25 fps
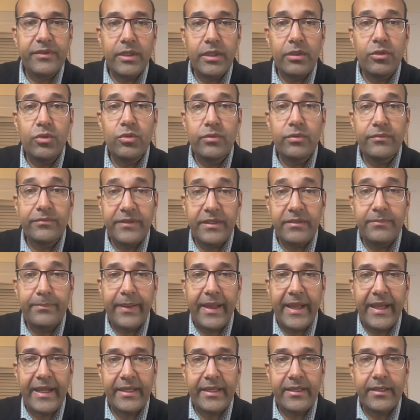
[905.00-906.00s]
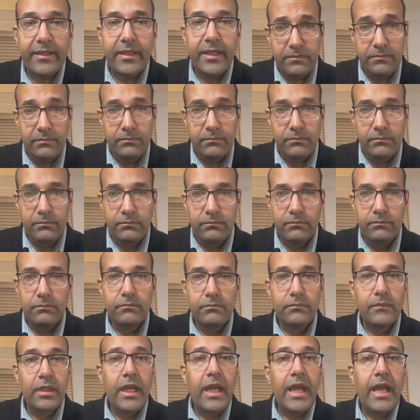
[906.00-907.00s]
hear your feedback.
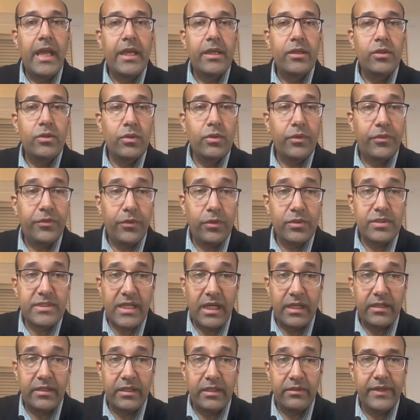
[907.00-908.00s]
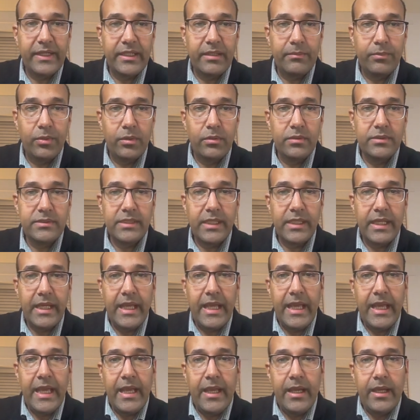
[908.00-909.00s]
Your thoughts are invaluable.
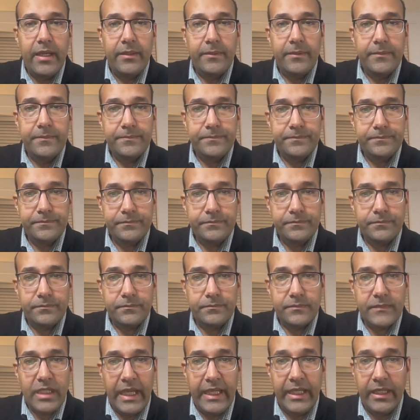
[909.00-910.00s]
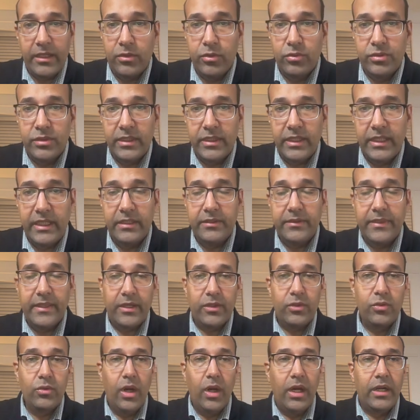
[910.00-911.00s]
I included here the
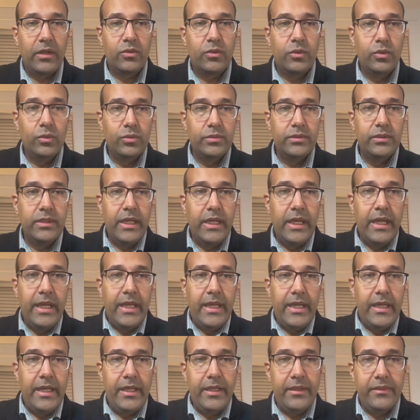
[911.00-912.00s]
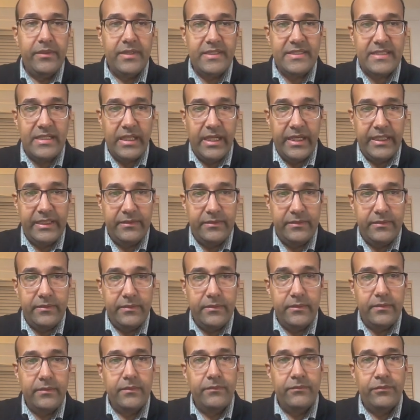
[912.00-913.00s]
QR code in the slide
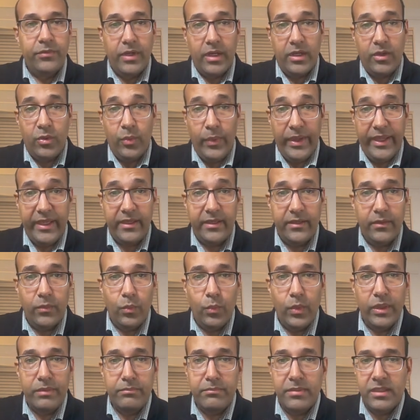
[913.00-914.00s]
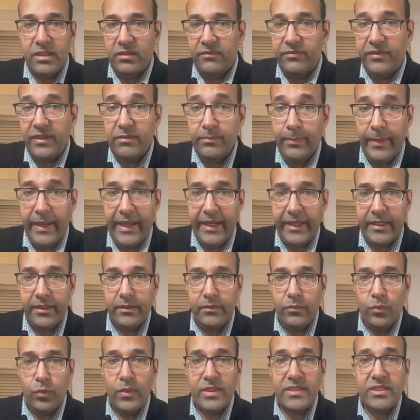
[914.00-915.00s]
for a quick 1-minute feedback.
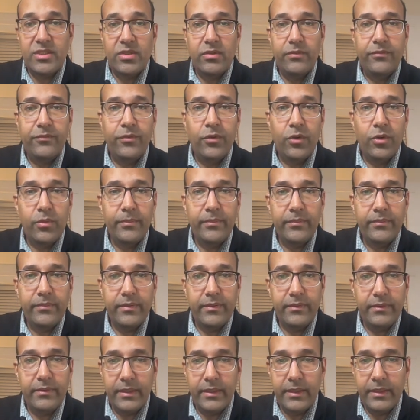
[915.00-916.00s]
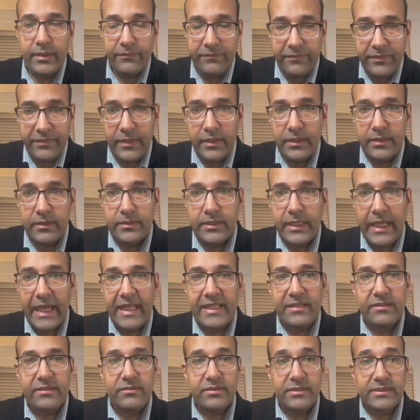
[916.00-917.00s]
Once you form filled
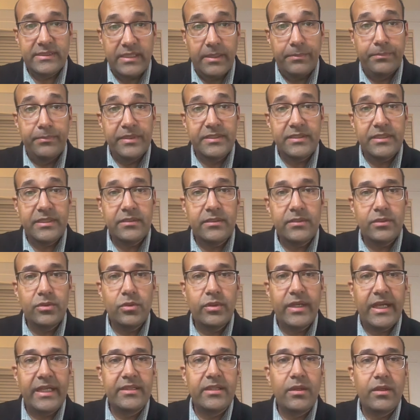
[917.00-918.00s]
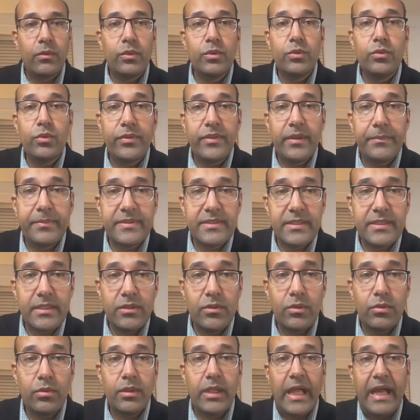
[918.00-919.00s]
and submitted, you can download
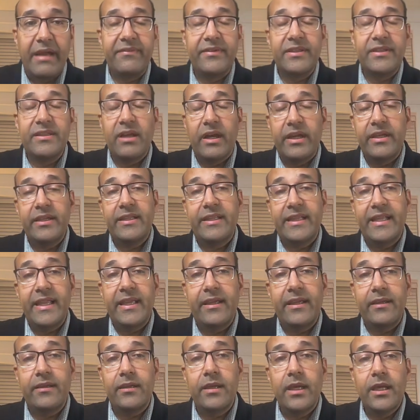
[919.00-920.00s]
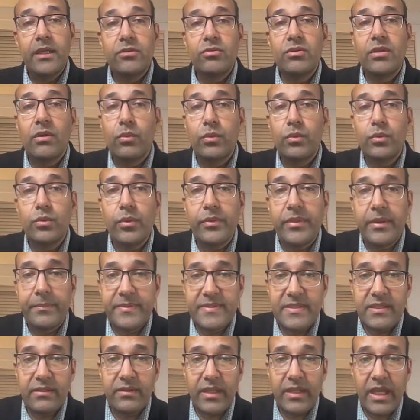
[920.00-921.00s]
you will have a direct link to download the
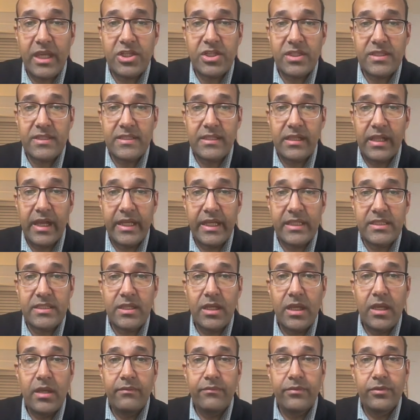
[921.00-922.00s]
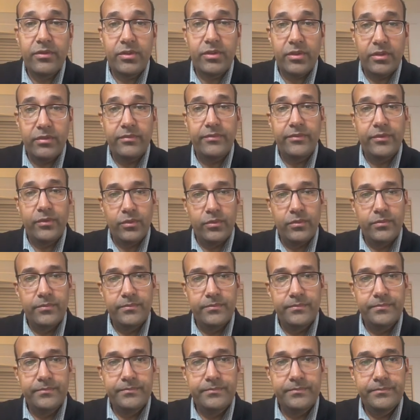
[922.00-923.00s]
presentation slides for review.
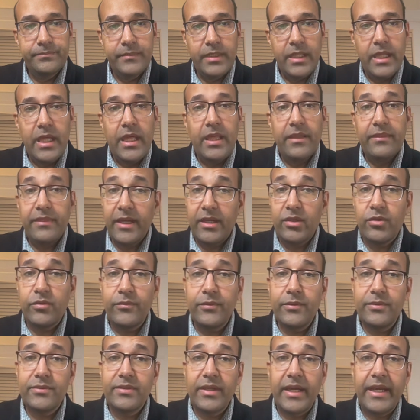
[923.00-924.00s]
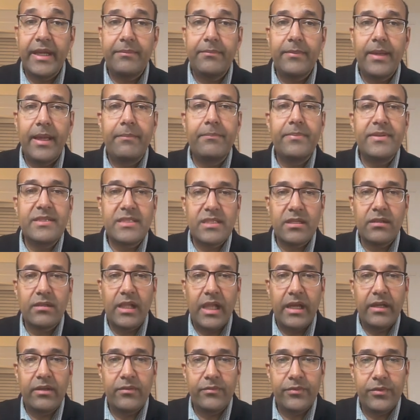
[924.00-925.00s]
Thank you for your time and best of
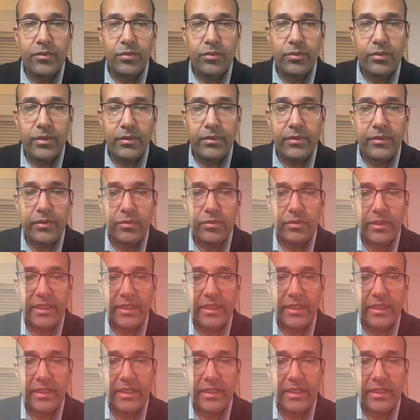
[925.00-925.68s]
luck with your